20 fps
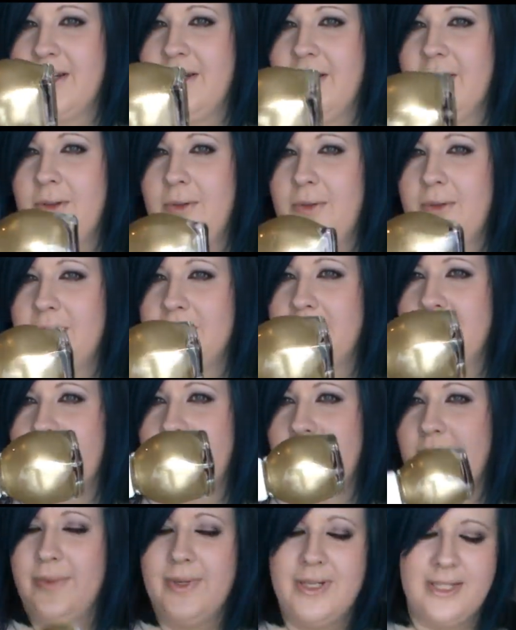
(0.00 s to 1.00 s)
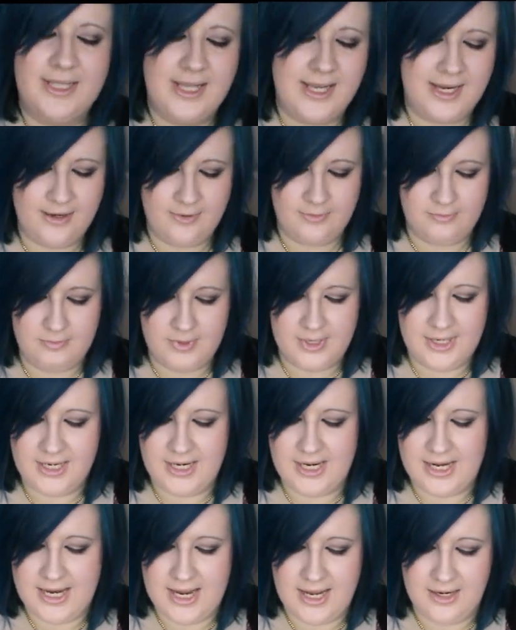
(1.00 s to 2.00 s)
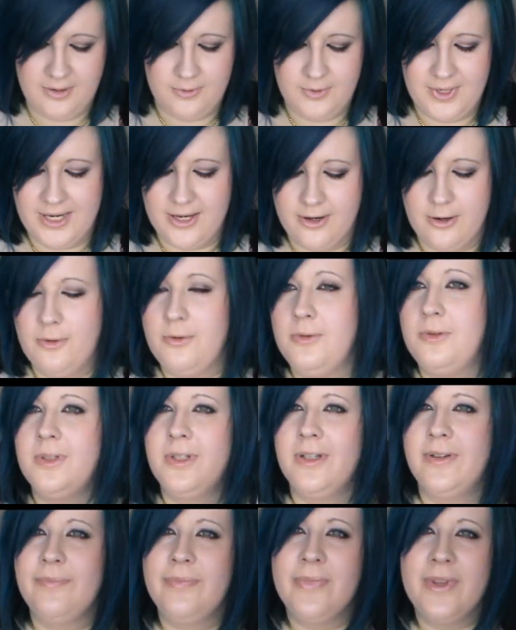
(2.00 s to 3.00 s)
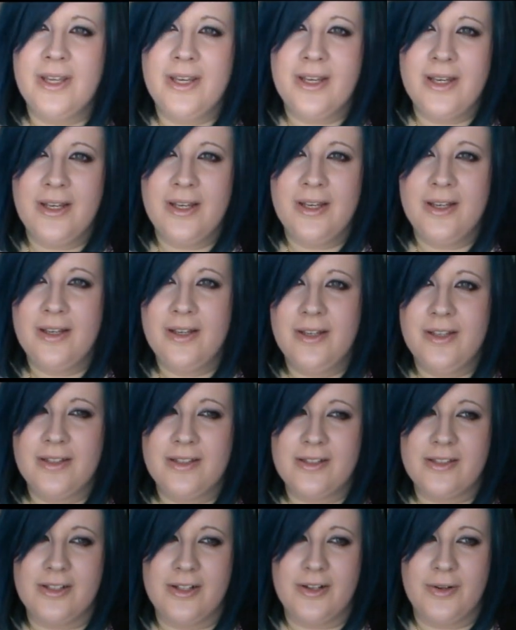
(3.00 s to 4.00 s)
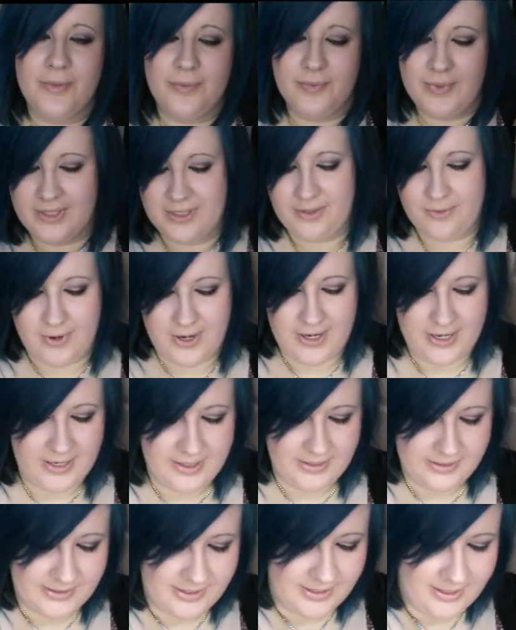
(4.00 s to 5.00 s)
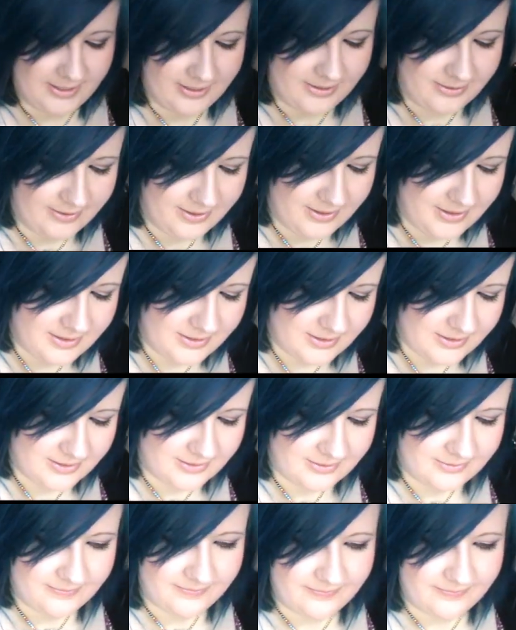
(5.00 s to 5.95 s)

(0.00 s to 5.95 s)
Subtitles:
gold colour, but it's like a really yellowy gold. So that's quite nice. I like that.